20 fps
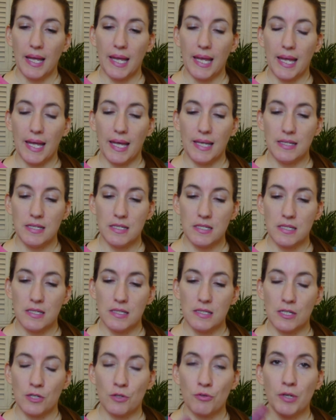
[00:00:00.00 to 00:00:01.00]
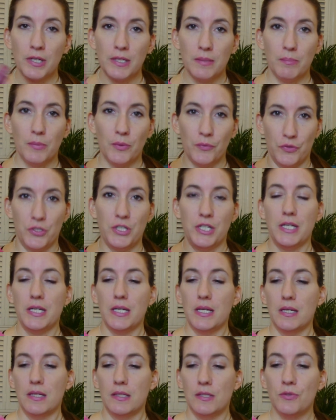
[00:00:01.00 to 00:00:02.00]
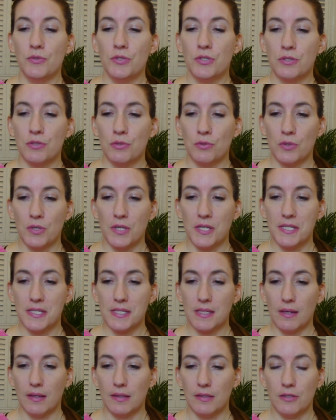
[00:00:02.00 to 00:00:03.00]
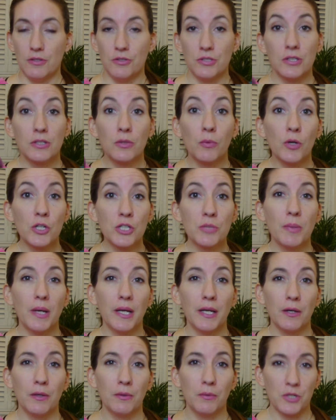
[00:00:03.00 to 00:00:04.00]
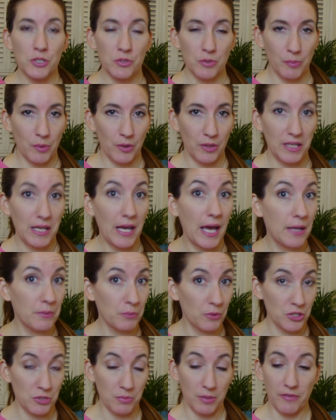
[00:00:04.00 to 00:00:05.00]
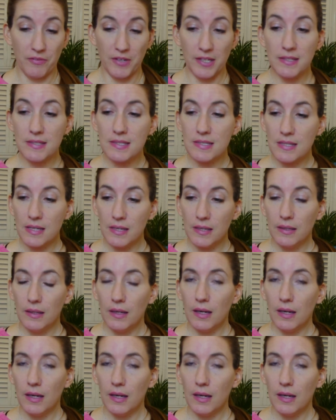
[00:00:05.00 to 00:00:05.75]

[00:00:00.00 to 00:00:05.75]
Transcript: and it's a great multi-use tool because I use it to wash my hair, wash my body, and wash my face.